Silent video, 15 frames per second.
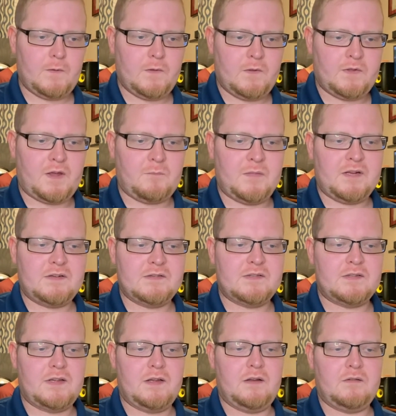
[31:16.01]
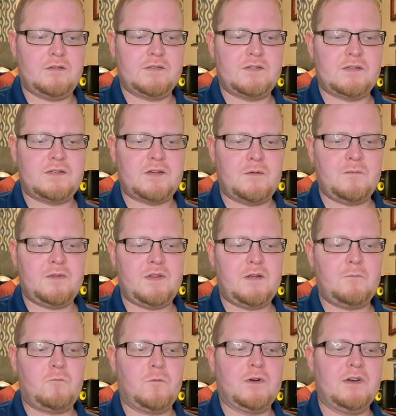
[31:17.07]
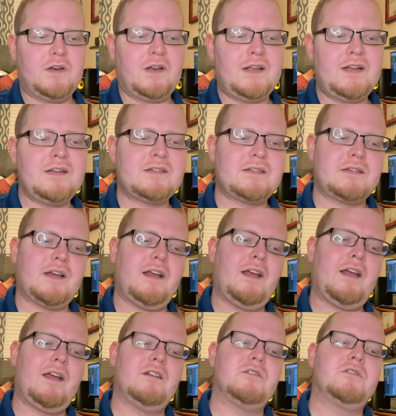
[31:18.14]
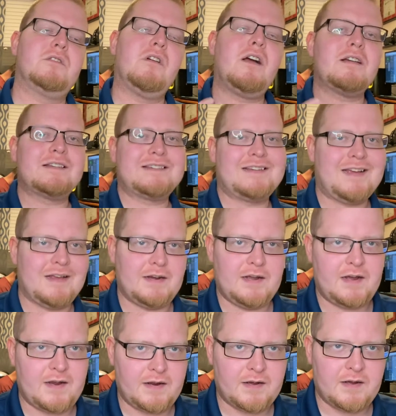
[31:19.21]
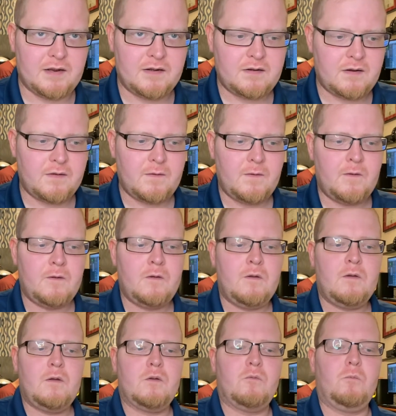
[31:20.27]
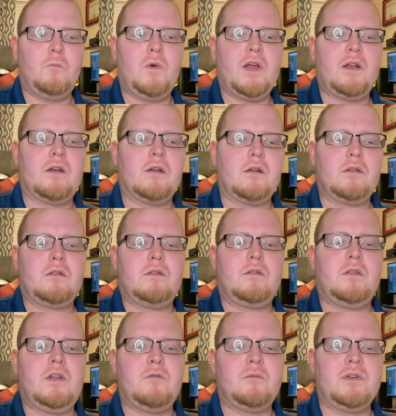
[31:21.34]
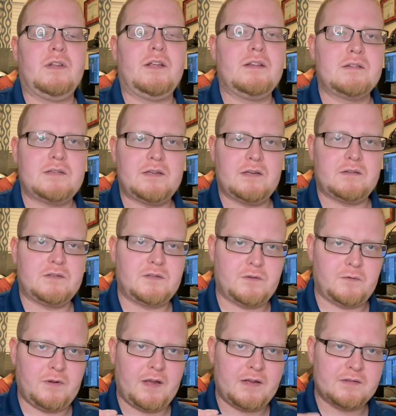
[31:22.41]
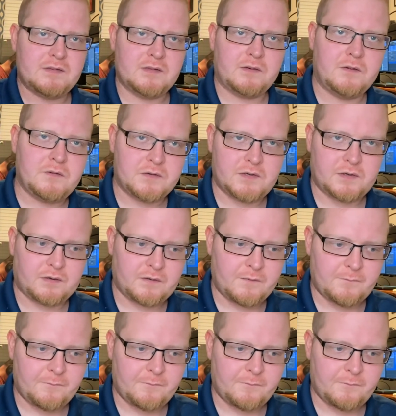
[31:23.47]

That means that some of them release a hydroxide ion when they're released into a solution.